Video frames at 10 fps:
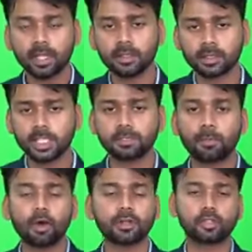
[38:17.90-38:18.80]
These
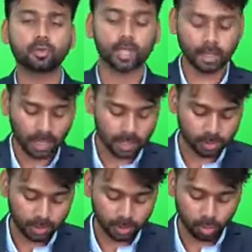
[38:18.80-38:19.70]
points you can
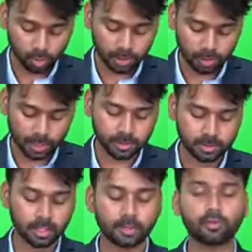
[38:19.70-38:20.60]
actually use in your
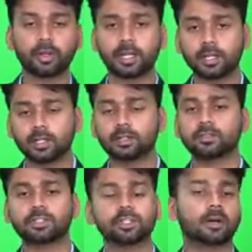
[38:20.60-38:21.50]
answer if you are getting a
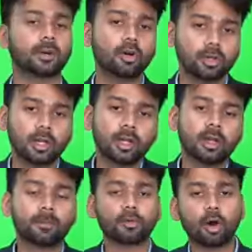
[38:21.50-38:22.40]
question about
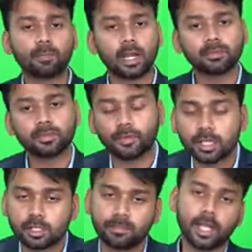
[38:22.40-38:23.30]
problems
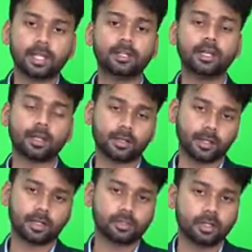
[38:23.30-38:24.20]
faced by Indian
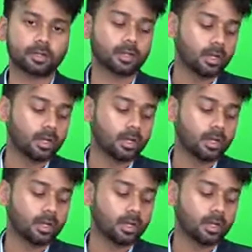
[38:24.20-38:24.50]
agriculture.